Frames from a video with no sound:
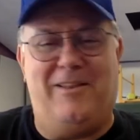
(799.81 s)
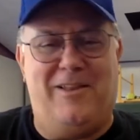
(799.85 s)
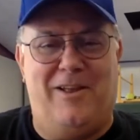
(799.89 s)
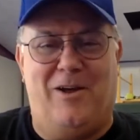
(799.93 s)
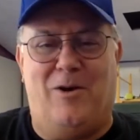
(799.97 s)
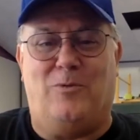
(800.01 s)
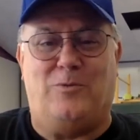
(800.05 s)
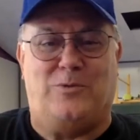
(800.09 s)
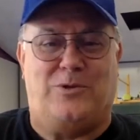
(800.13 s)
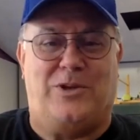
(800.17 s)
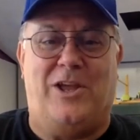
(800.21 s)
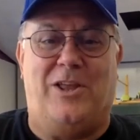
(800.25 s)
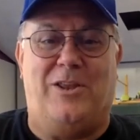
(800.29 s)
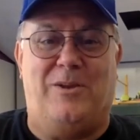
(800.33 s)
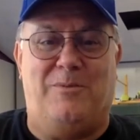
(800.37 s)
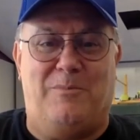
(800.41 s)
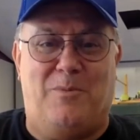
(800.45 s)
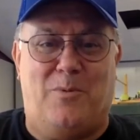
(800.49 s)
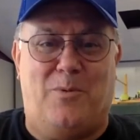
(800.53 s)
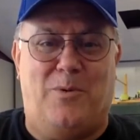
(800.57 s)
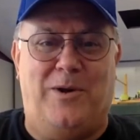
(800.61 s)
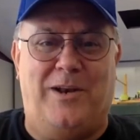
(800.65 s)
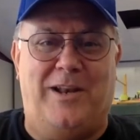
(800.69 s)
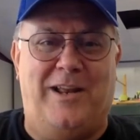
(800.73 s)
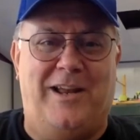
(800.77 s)
Old Southern
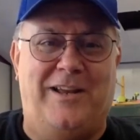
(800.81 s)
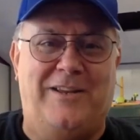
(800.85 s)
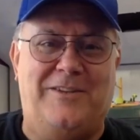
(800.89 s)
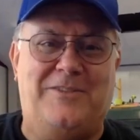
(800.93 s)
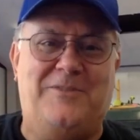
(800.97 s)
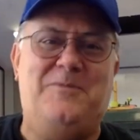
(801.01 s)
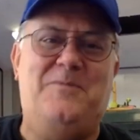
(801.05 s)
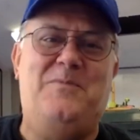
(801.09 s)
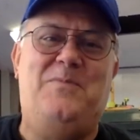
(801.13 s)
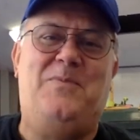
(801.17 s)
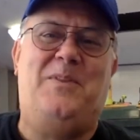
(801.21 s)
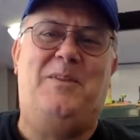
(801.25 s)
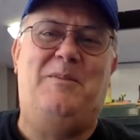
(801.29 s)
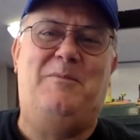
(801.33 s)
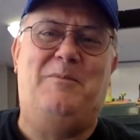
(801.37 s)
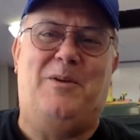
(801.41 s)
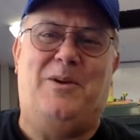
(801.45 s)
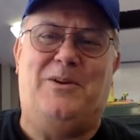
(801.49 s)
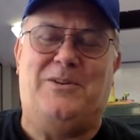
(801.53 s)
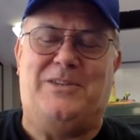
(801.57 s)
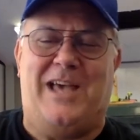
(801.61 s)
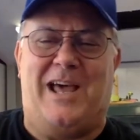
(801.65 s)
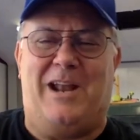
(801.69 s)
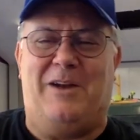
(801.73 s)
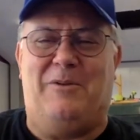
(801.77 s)
boy does,
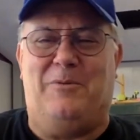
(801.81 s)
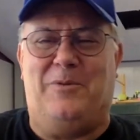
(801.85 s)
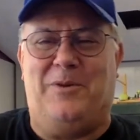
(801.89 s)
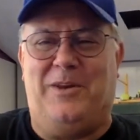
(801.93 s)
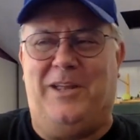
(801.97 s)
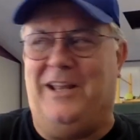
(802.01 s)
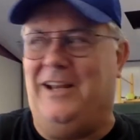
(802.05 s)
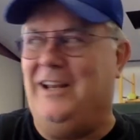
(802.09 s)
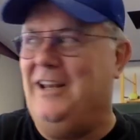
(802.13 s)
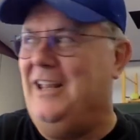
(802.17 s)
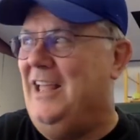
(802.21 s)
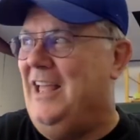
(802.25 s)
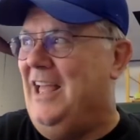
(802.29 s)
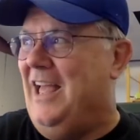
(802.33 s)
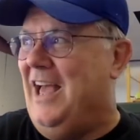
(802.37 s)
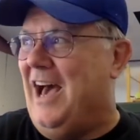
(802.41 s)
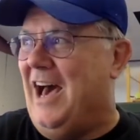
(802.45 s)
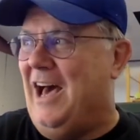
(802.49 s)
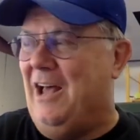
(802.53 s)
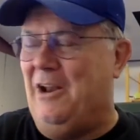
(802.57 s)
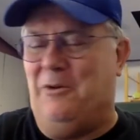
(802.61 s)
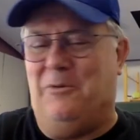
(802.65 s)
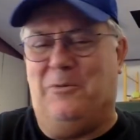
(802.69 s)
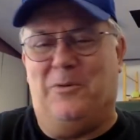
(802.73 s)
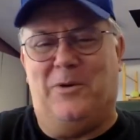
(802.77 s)
because I don't want
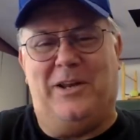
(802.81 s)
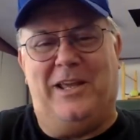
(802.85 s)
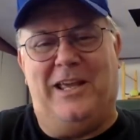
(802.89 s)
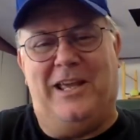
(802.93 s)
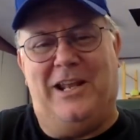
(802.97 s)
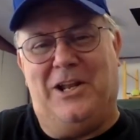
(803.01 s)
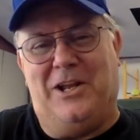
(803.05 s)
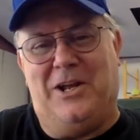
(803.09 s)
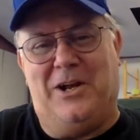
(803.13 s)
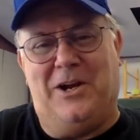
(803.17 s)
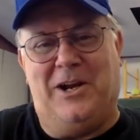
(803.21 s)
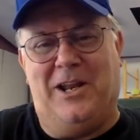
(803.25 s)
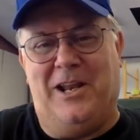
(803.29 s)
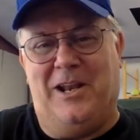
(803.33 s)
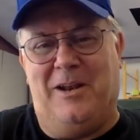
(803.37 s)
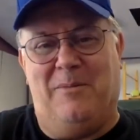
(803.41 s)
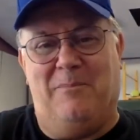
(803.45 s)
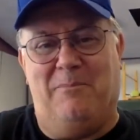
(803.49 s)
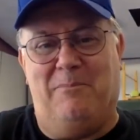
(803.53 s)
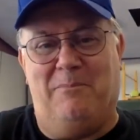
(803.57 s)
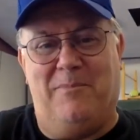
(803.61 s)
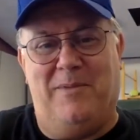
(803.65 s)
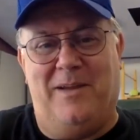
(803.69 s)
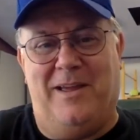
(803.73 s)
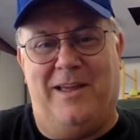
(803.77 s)
to get hung
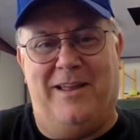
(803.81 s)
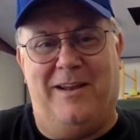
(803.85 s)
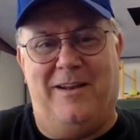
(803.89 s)
in